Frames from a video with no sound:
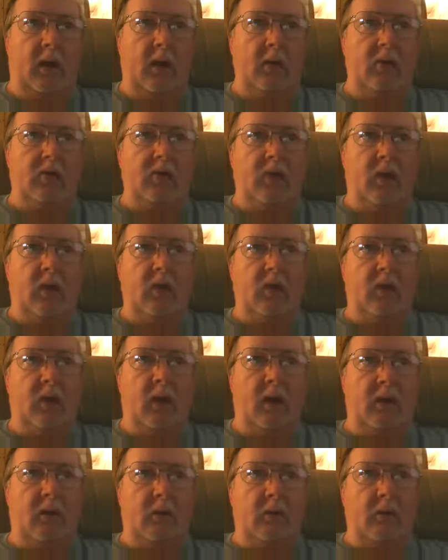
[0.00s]
I said
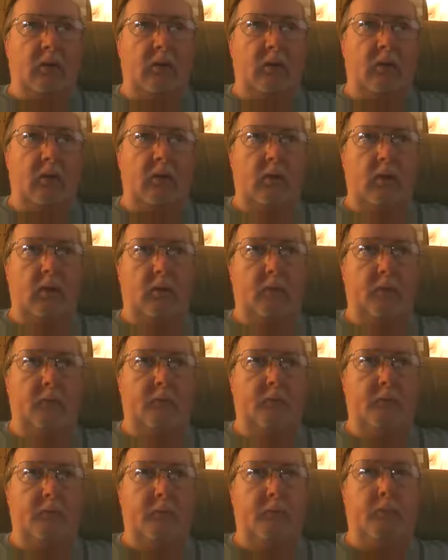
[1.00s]
that the
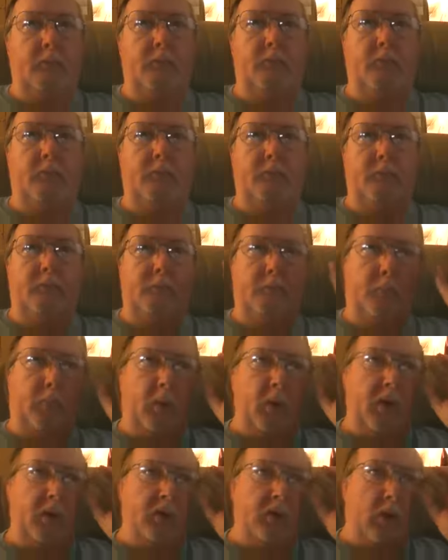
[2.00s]

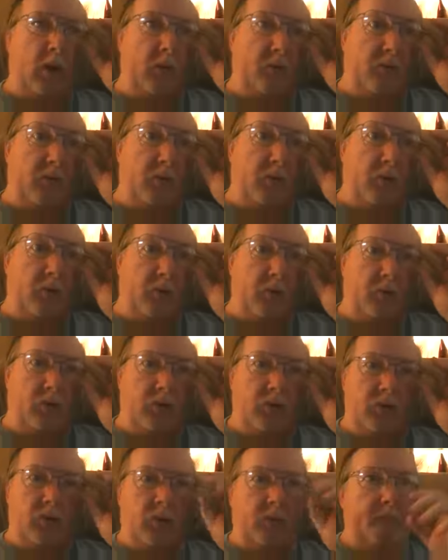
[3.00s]
police
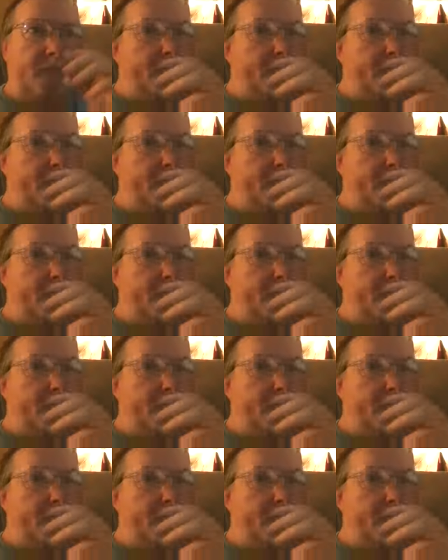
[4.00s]
officers